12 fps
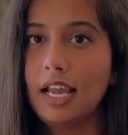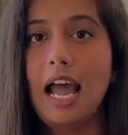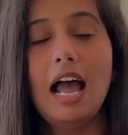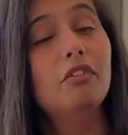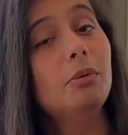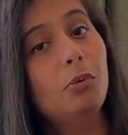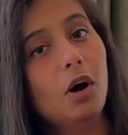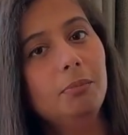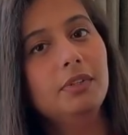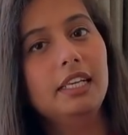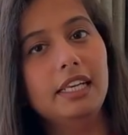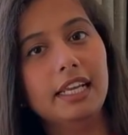I will pop
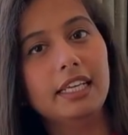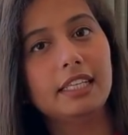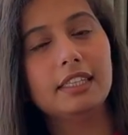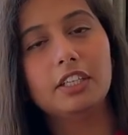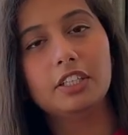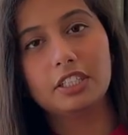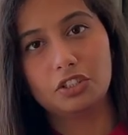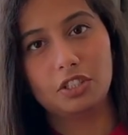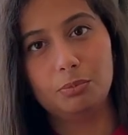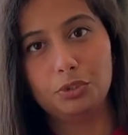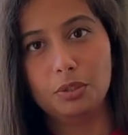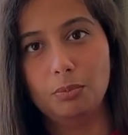the link in the
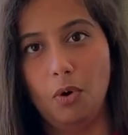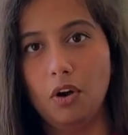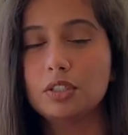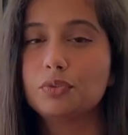description box